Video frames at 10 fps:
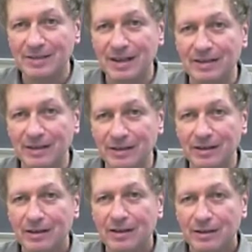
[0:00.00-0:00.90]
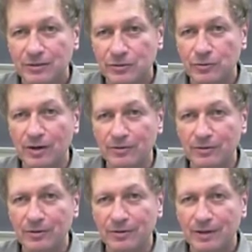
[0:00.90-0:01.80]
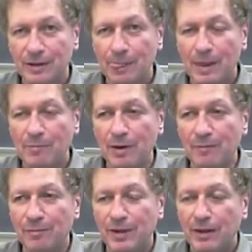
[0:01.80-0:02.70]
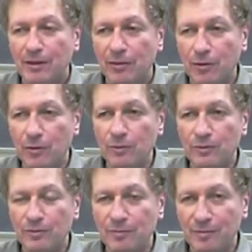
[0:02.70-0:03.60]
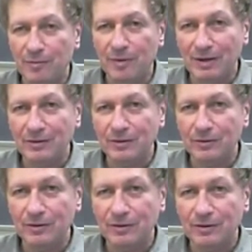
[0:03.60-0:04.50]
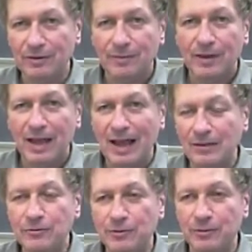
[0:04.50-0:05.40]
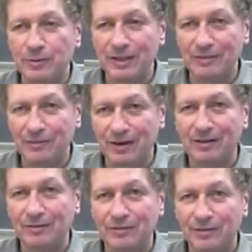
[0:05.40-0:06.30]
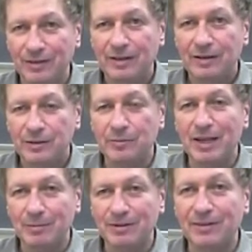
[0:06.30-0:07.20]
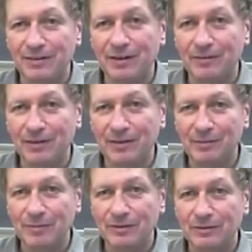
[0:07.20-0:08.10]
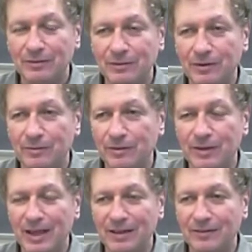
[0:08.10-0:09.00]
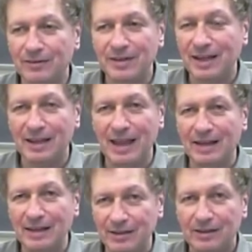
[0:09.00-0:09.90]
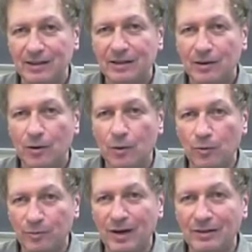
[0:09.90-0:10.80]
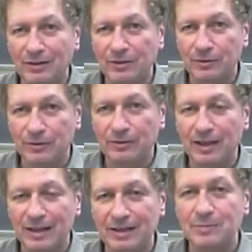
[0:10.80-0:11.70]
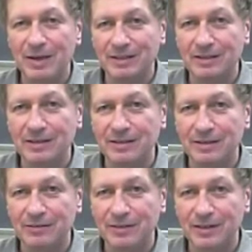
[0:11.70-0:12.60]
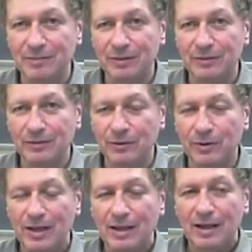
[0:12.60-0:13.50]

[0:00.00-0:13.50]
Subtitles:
extended structures. But those molecules had to evolve to be able to self-assemble. You can't just take any old molecule and expect it to self-assemble. So